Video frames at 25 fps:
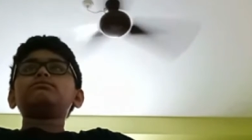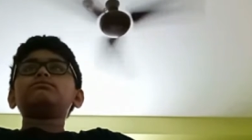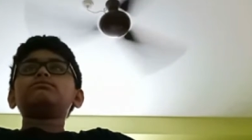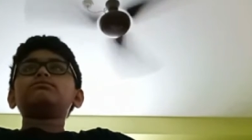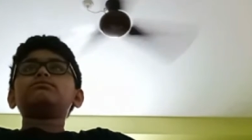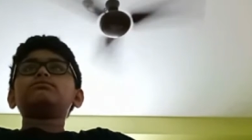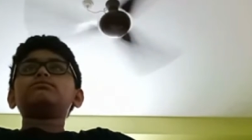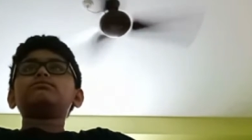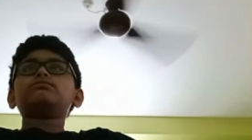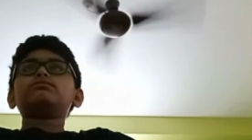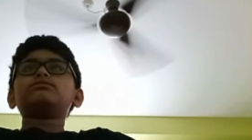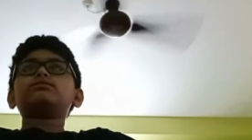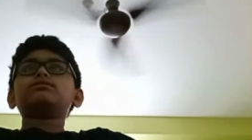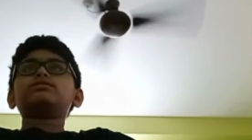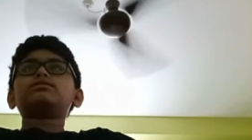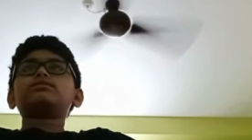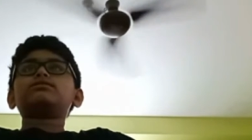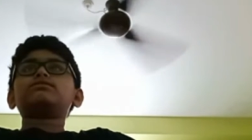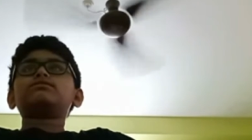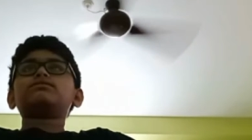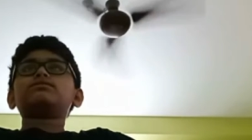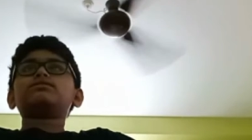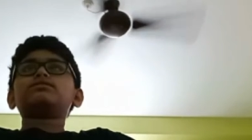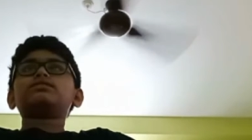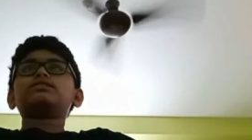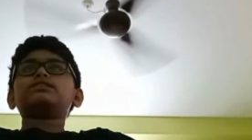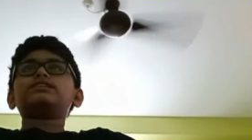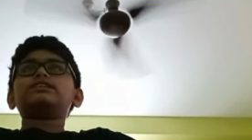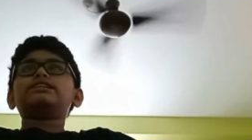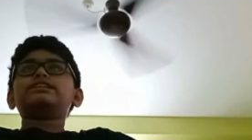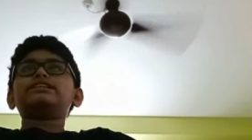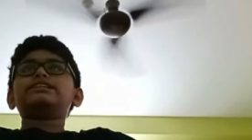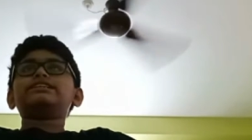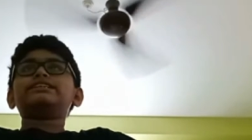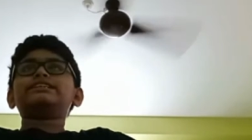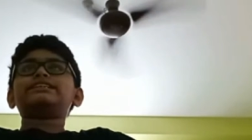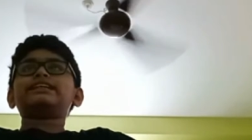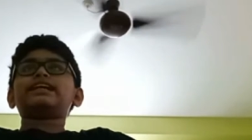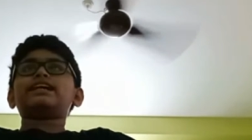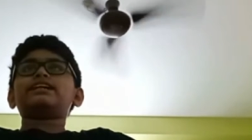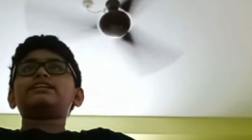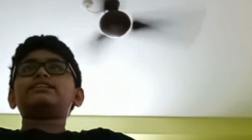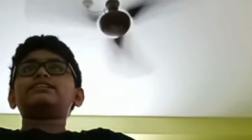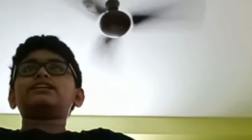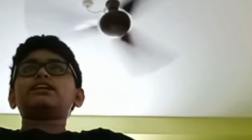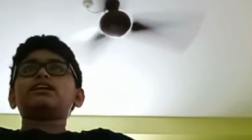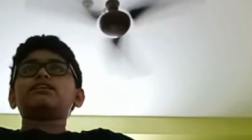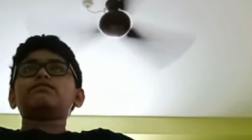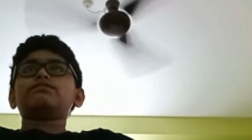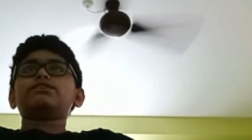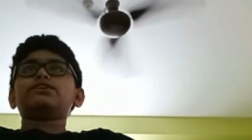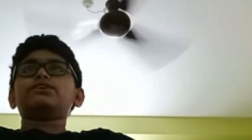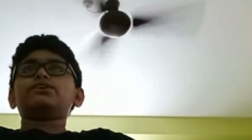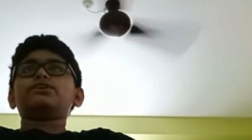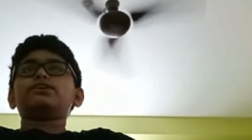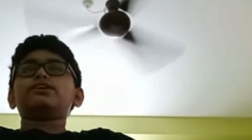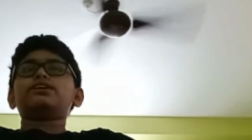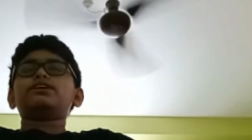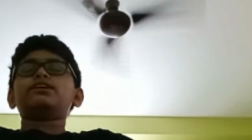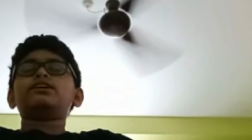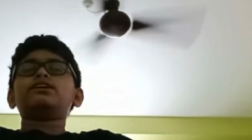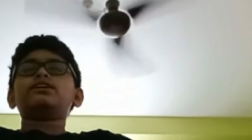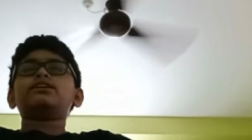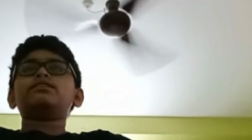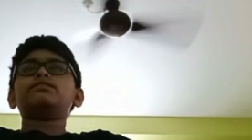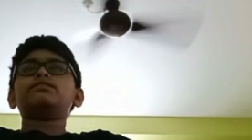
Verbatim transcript: El Salvador. San Salvador.